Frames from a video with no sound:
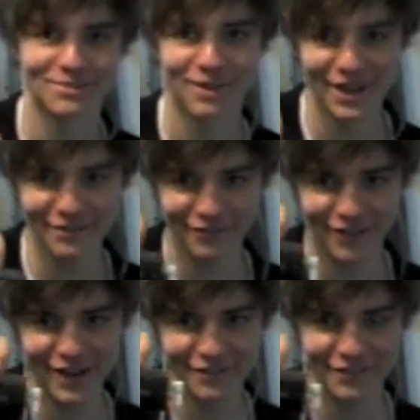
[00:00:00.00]
one for
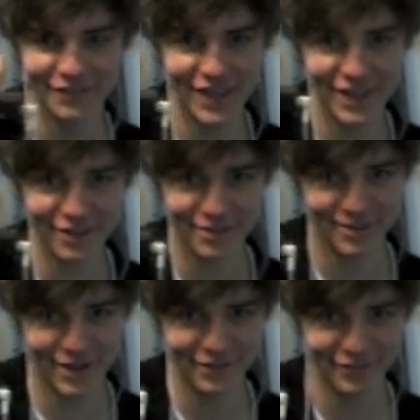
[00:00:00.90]
every finger and
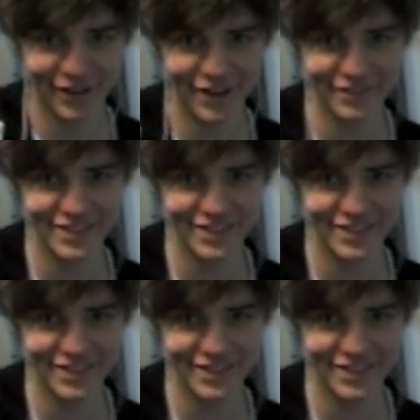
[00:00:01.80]
one for every